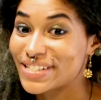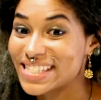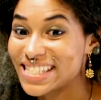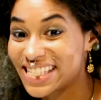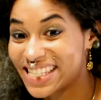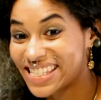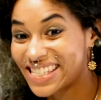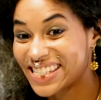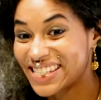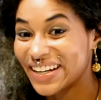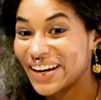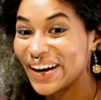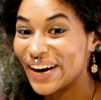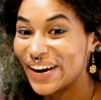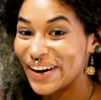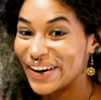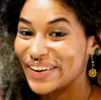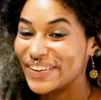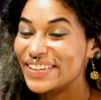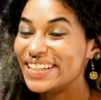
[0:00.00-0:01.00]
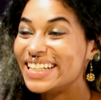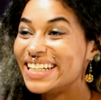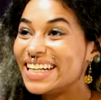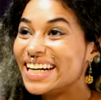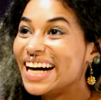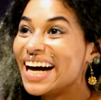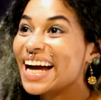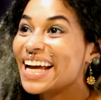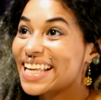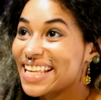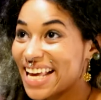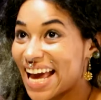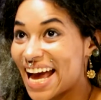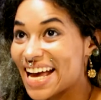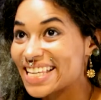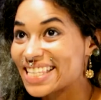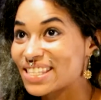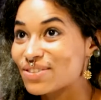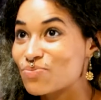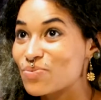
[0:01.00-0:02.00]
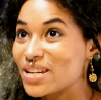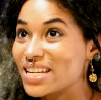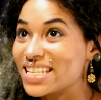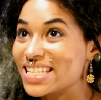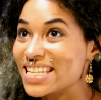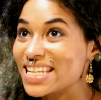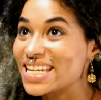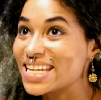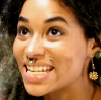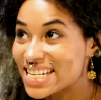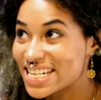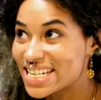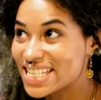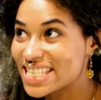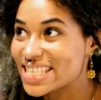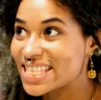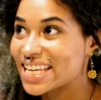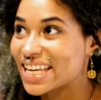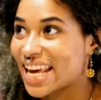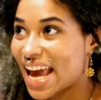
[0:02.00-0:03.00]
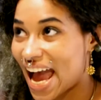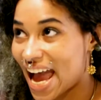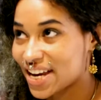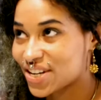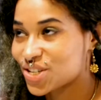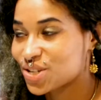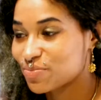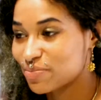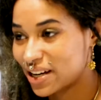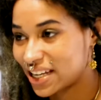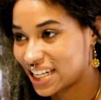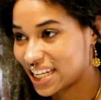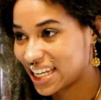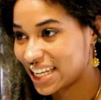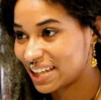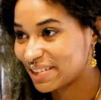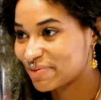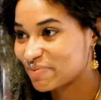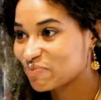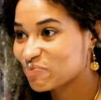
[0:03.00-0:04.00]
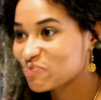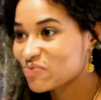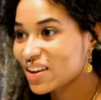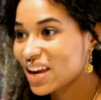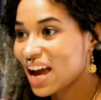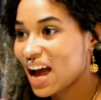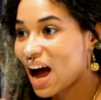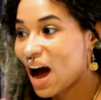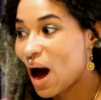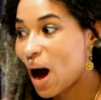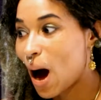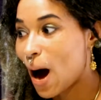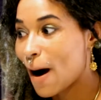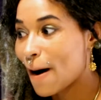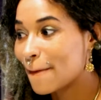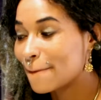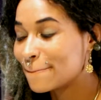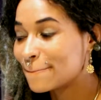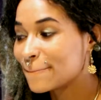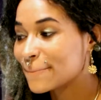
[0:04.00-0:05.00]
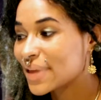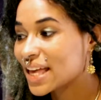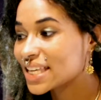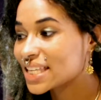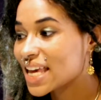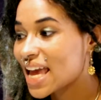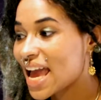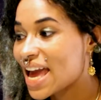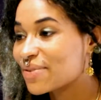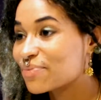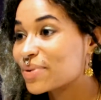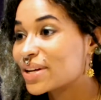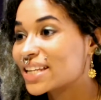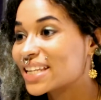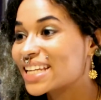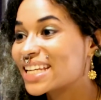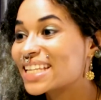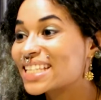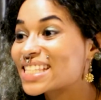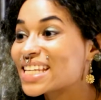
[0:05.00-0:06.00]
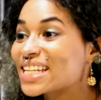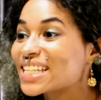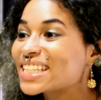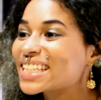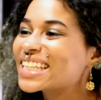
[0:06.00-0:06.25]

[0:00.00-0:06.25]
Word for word: so yes we need the cash money mm-hmm. Um, mm-hmm. and yes we need preach